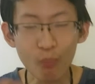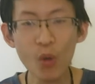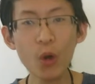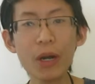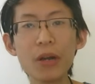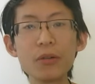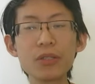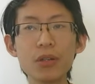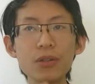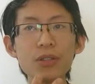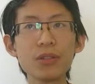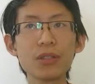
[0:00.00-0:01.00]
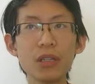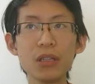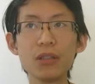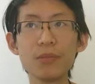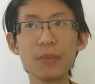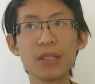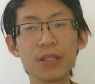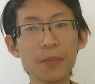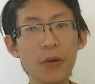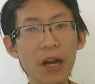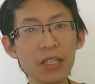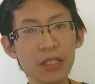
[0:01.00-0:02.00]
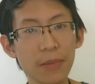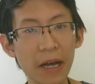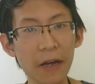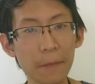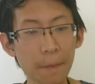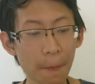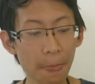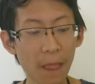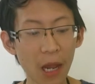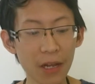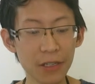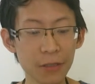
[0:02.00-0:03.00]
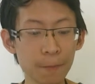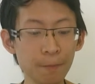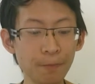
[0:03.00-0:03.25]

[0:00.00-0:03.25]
What I was also a little bit surprised about is,